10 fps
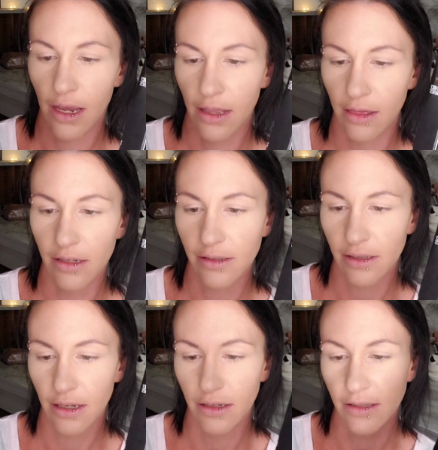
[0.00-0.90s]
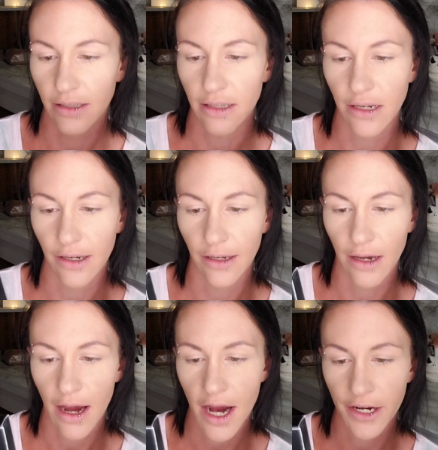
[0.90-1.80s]
And this is the
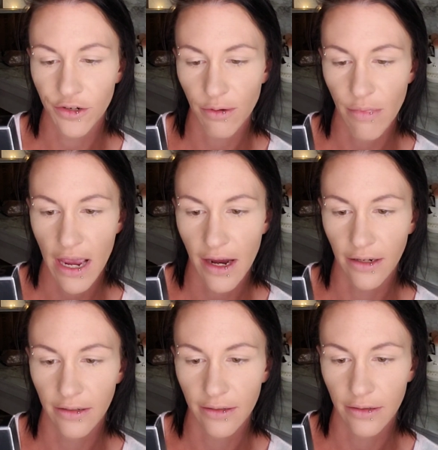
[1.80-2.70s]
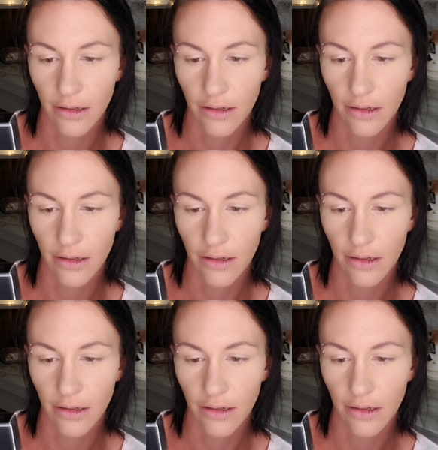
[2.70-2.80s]
Hydra Matte